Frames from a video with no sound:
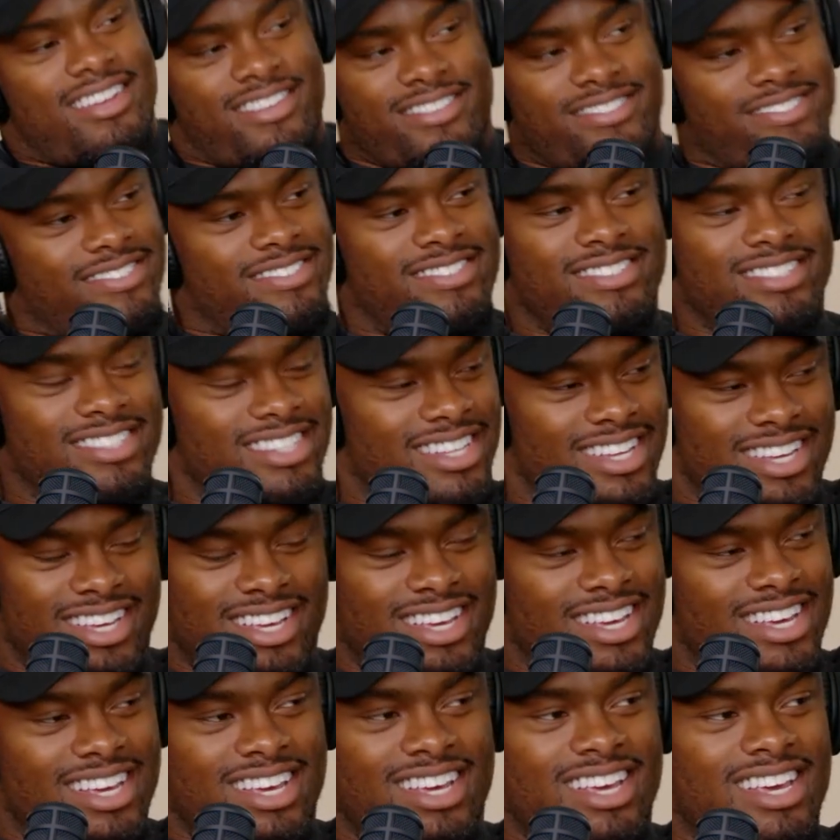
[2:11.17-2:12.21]
Yeah, no, they
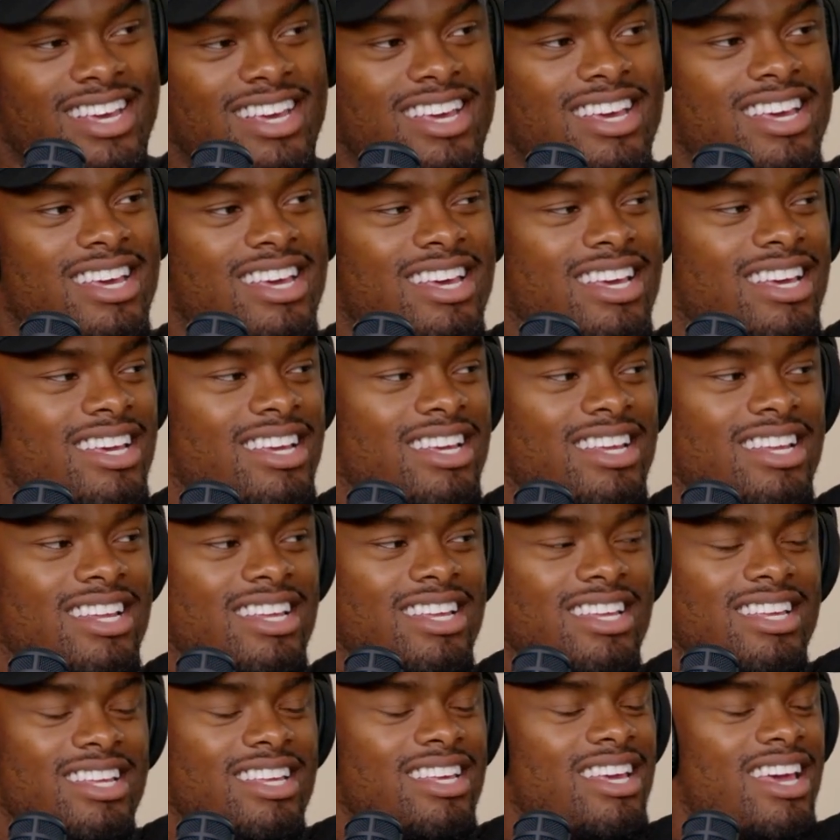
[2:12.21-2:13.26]
they that's, that's, that's ganged
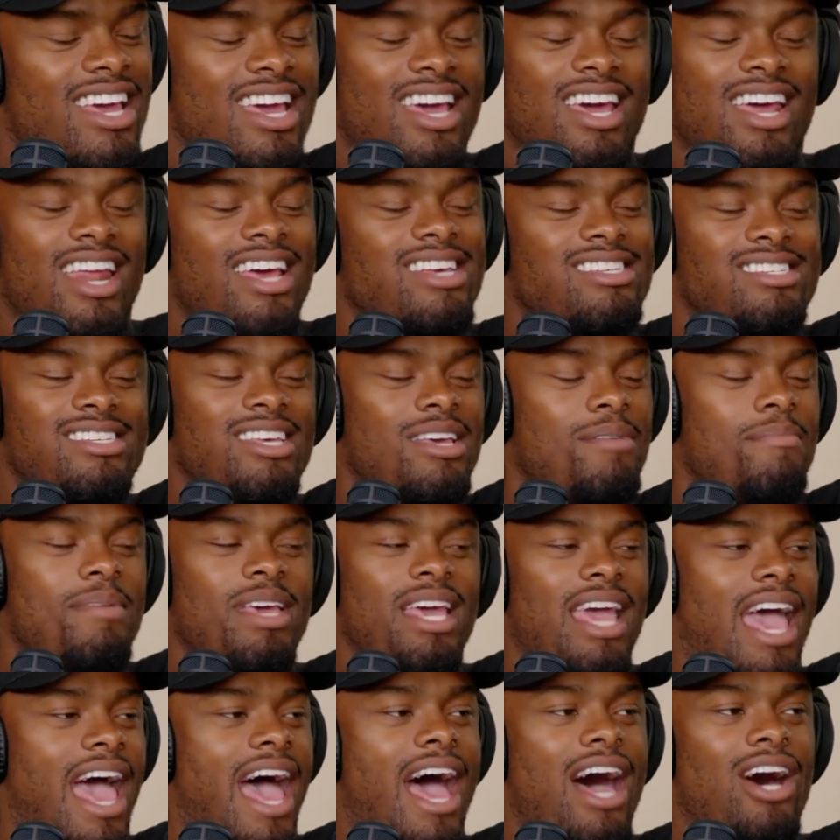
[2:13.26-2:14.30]
up. Yeah, they see
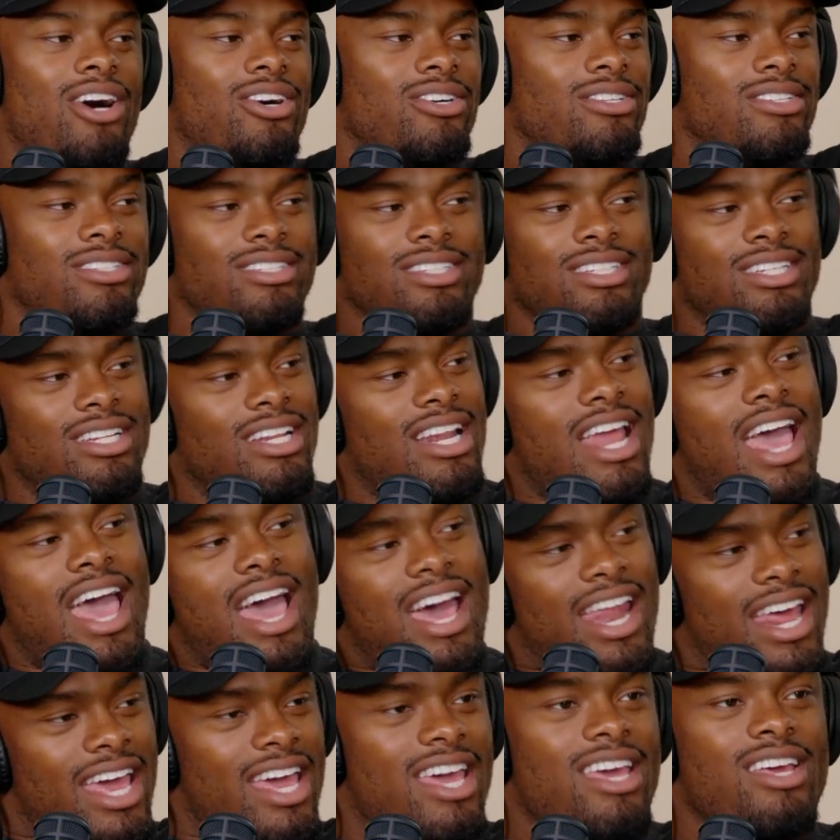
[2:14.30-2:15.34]
me they out. Ganged up.
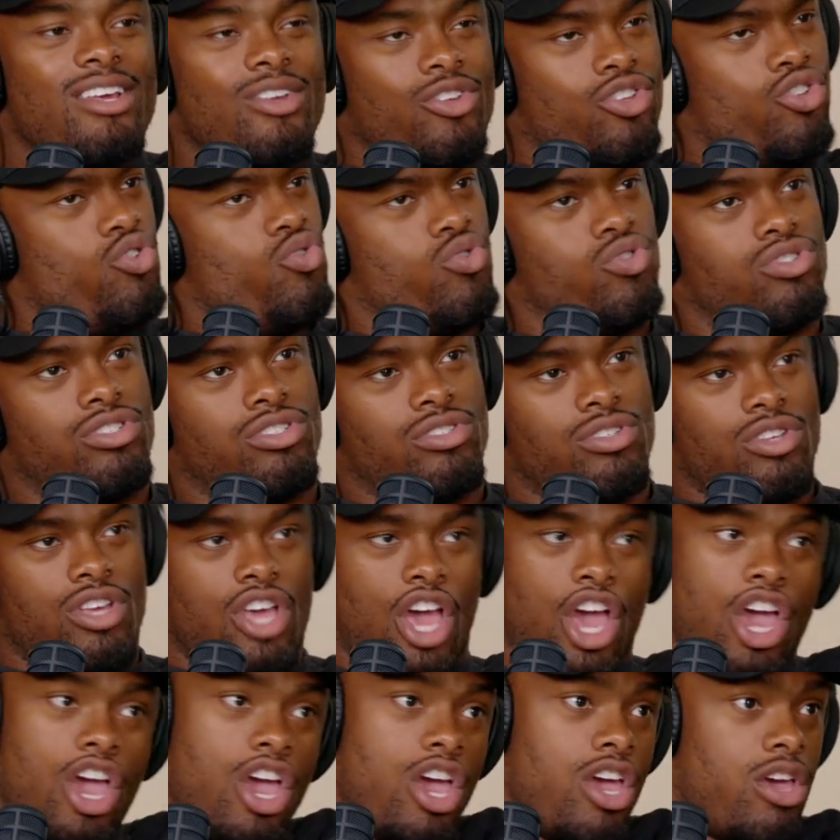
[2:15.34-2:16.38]
Nah, they you was
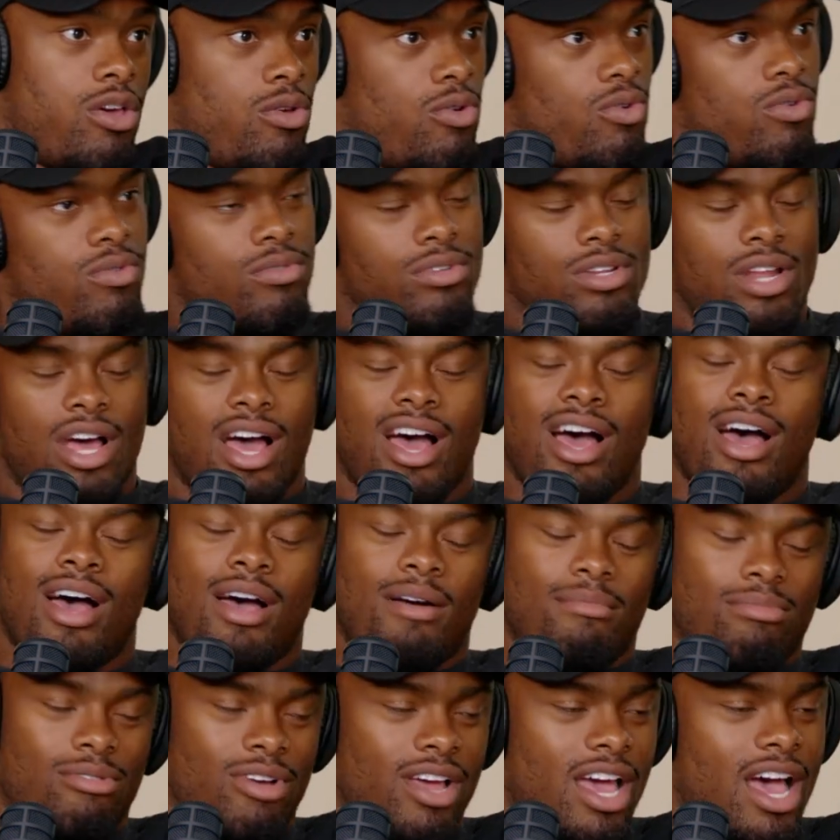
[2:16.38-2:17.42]
hey you
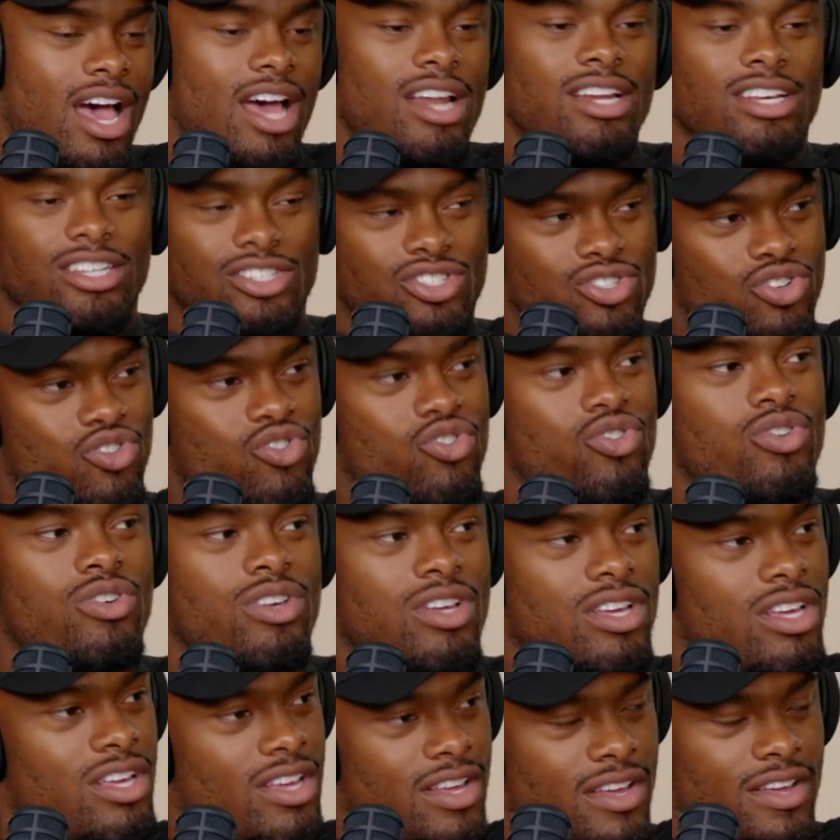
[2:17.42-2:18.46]
nah, bro, y'all niggas. Remember too.
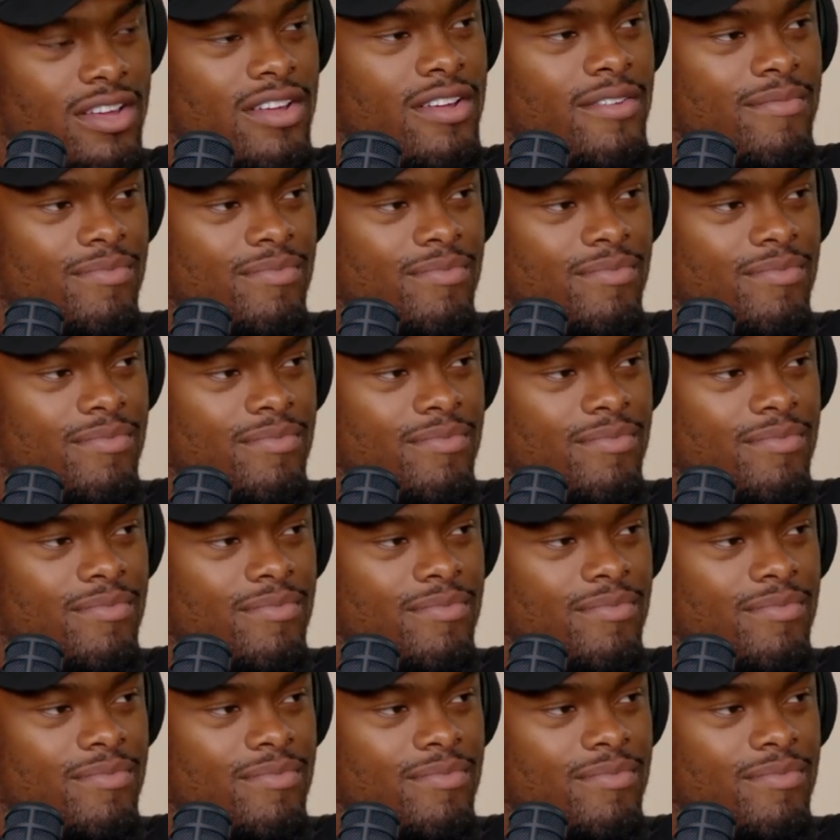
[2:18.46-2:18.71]
when you was?